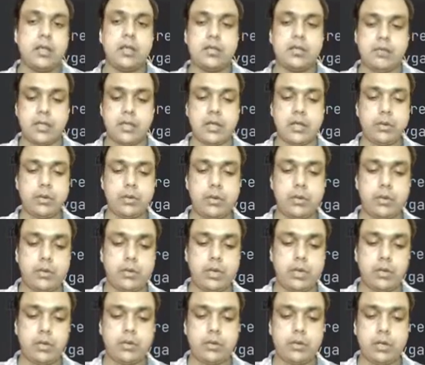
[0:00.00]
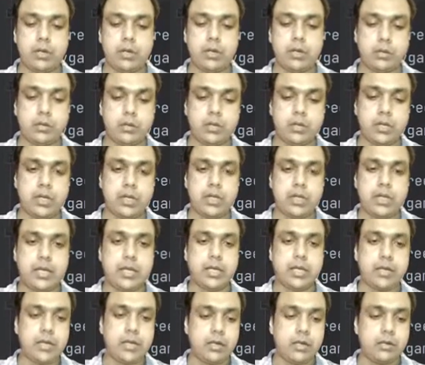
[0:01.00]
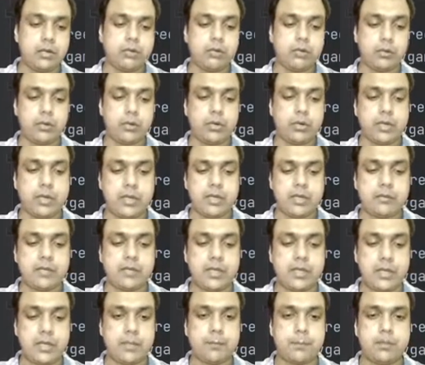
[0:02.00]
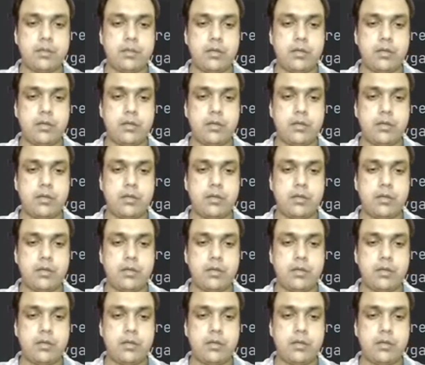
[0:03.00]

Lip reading: is equal to k underscore escape.